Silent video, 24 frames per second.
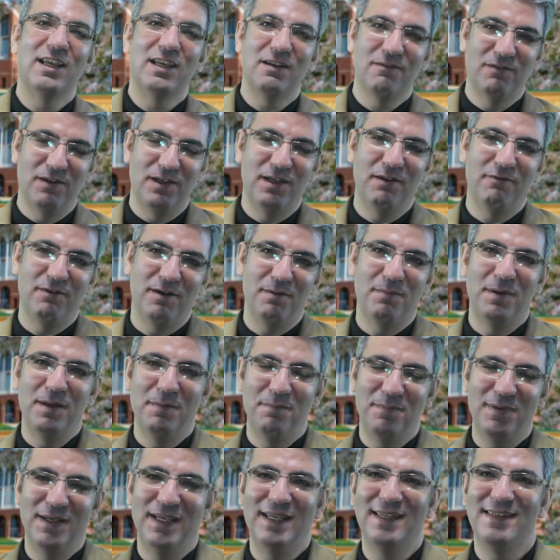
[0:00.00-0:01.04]
You will never be
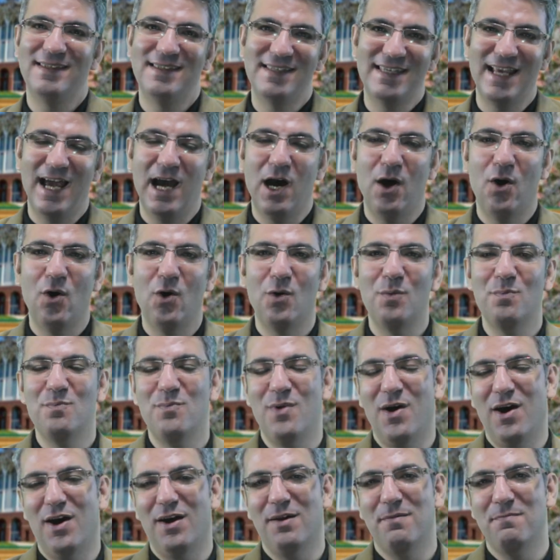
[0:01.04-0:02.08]
pinned down
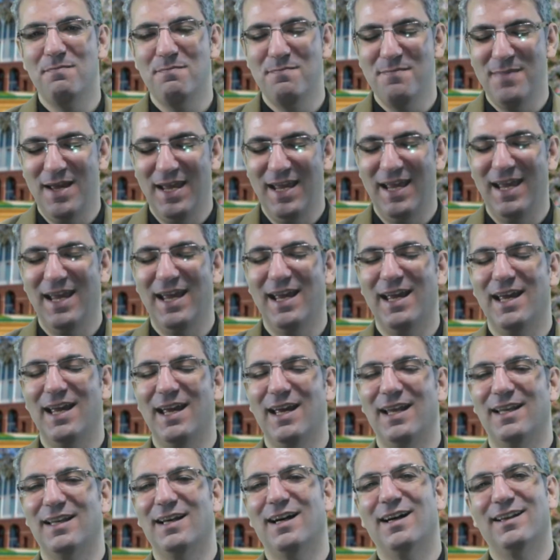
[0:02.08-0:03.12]
by man.